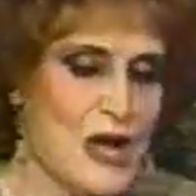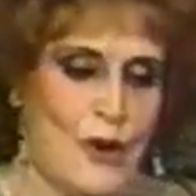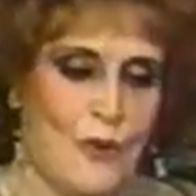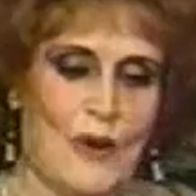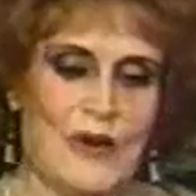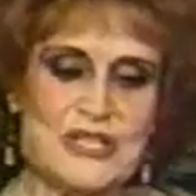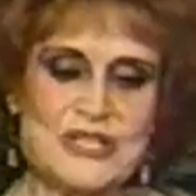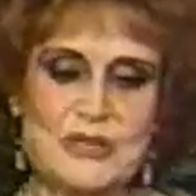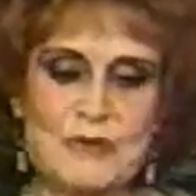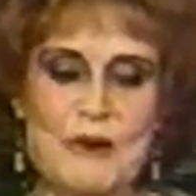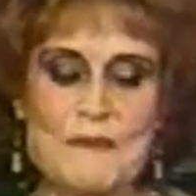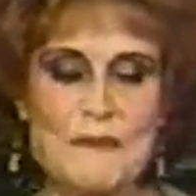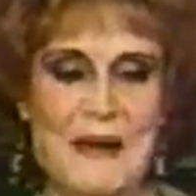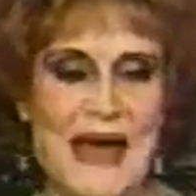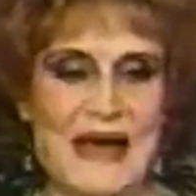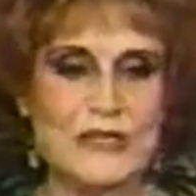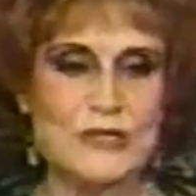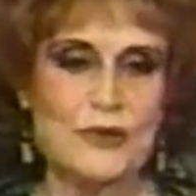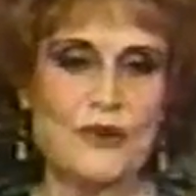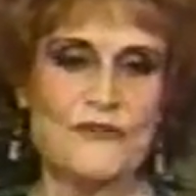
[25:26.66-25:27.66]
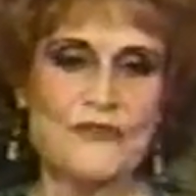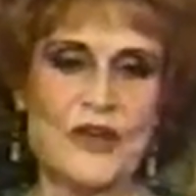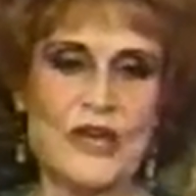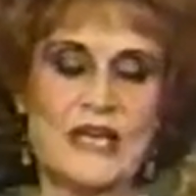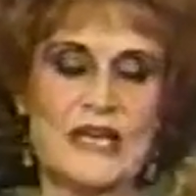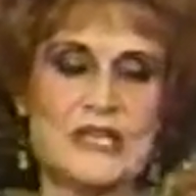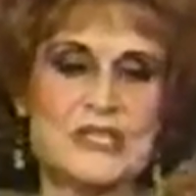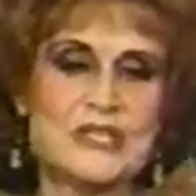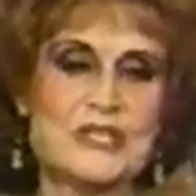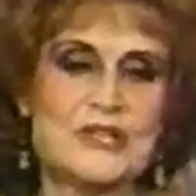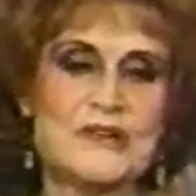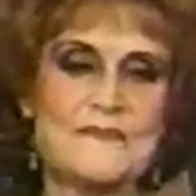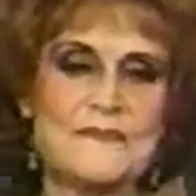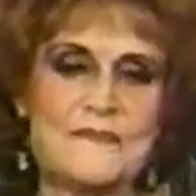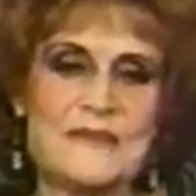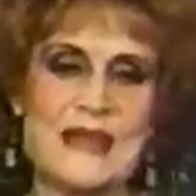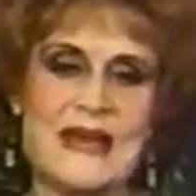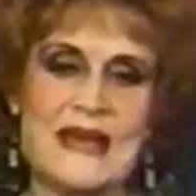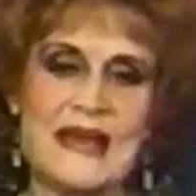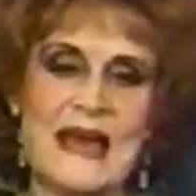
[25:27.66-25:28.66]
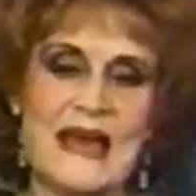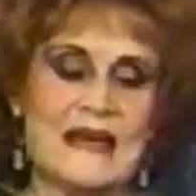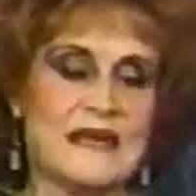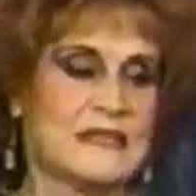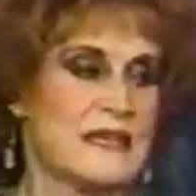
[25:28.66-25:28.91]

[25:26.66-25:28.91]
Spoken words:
Well, she went back to her village, and